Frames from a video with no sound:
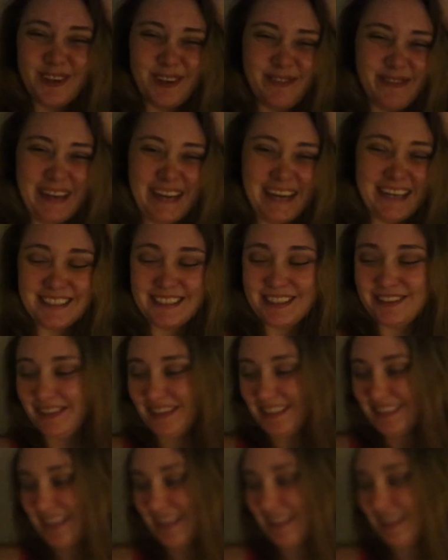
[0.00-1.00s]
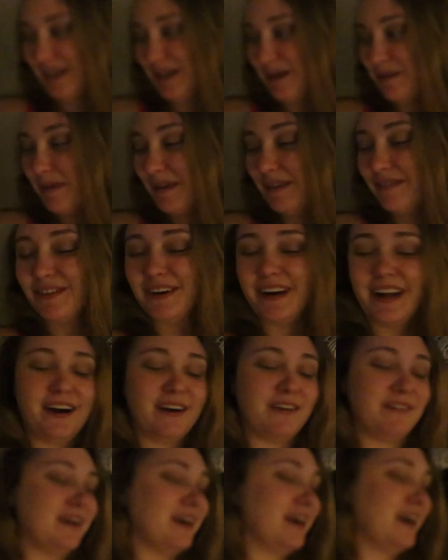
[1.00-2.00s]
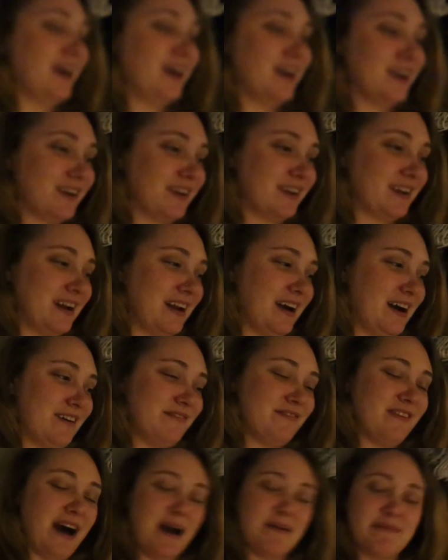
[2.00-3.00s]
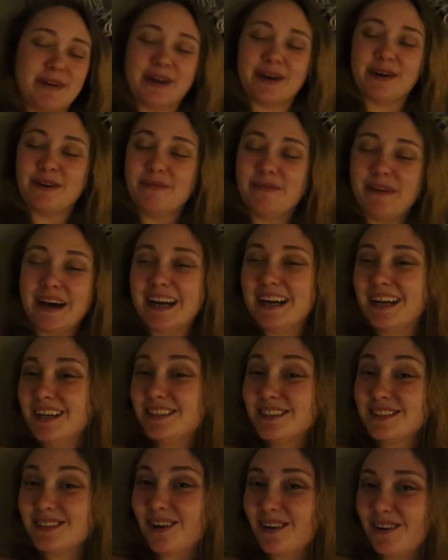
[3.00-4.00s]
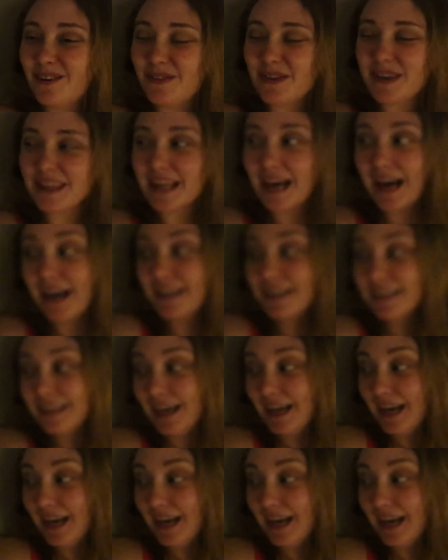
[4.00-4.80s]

So I might actually fix that later, but for now, good enough. I'm gonna go to bed. So with that,